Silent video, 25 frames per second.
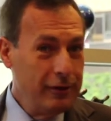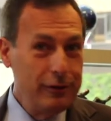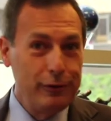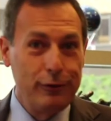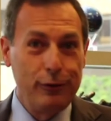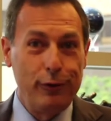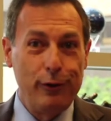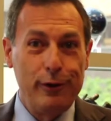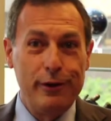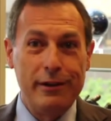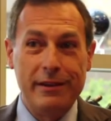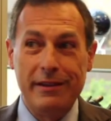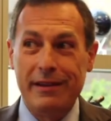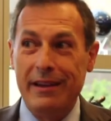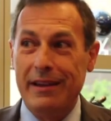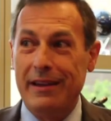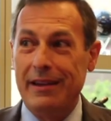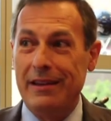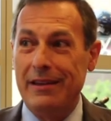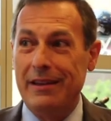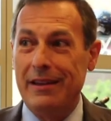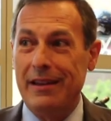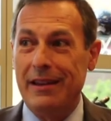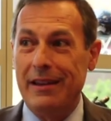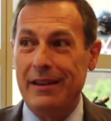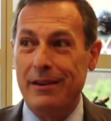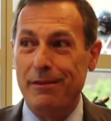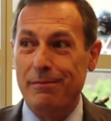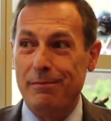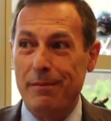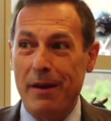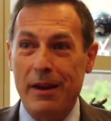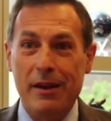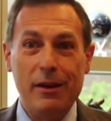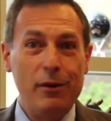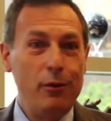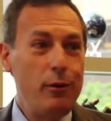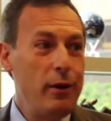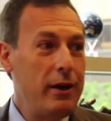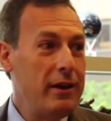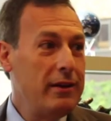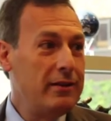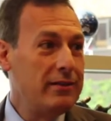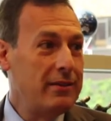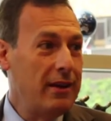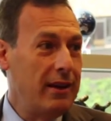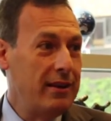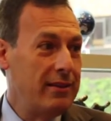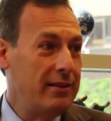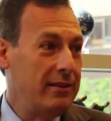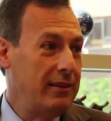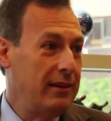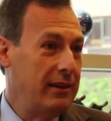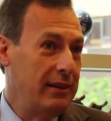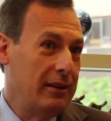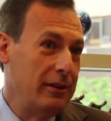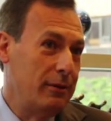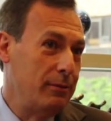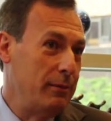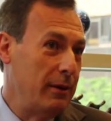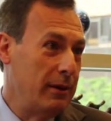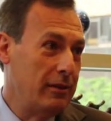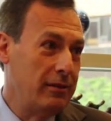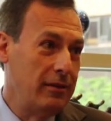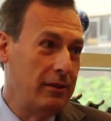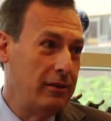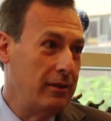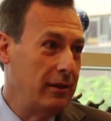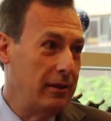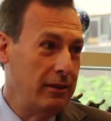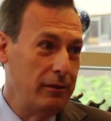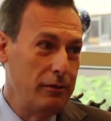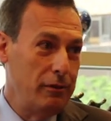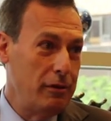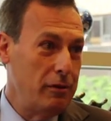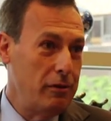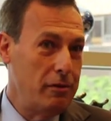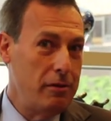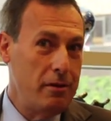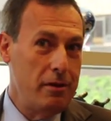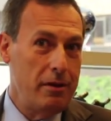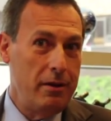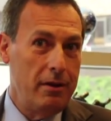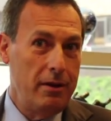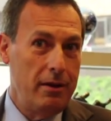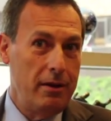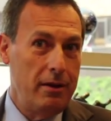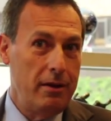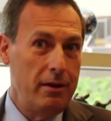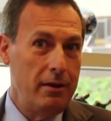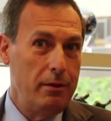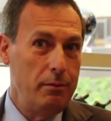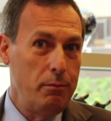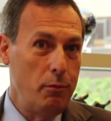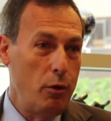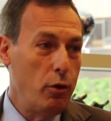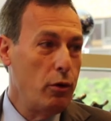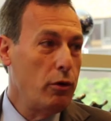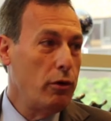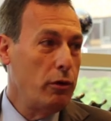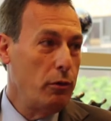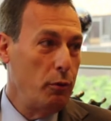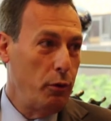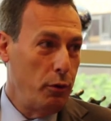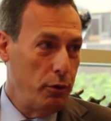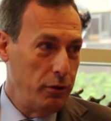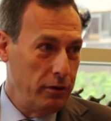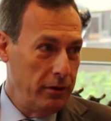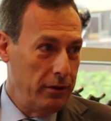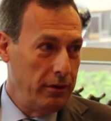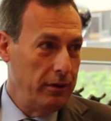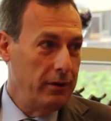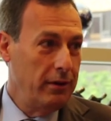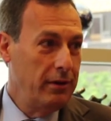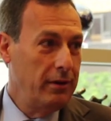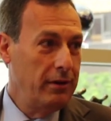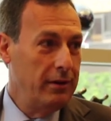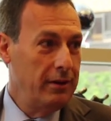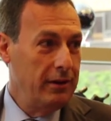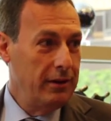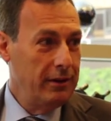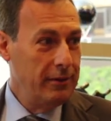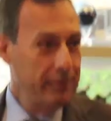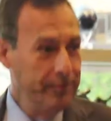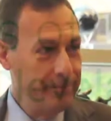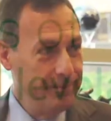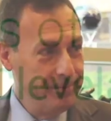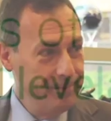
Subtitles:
So in many ways, I think it makes it even more rewarding. Yeah.